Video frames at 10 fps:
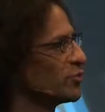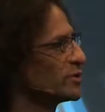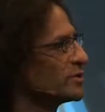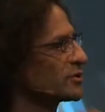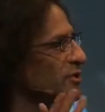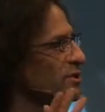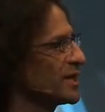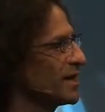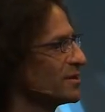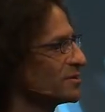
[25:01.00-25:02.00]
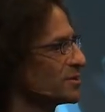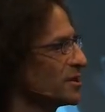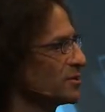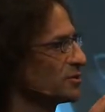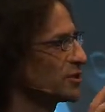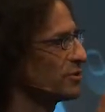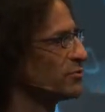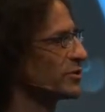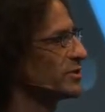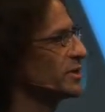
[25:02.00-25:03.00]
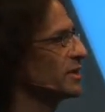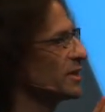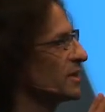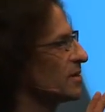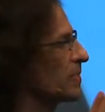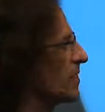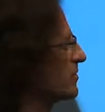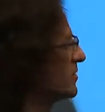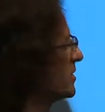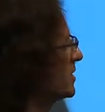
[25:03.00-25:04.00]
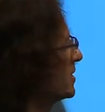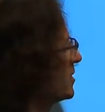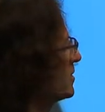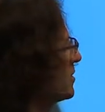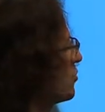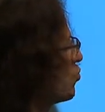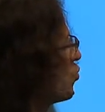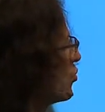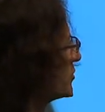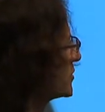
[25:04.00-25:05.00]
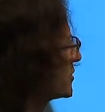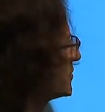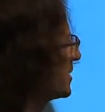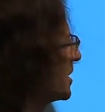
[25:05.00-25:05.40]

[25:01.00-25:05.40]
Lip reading: Britain's Got Talent, with the awards,